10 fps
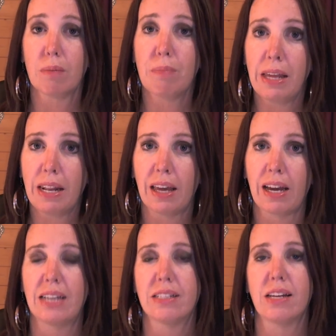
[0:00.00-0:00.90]
Meaning,
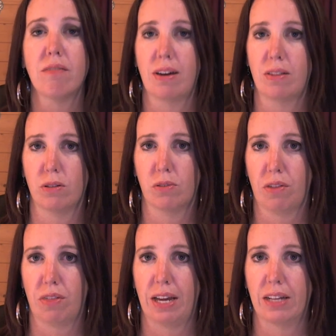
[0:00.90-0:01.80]
I identify those 3
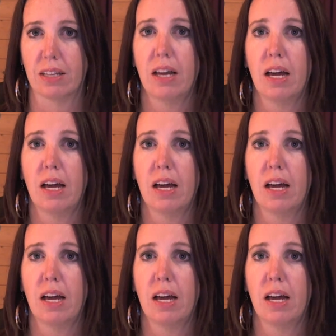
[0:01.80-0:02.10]
things,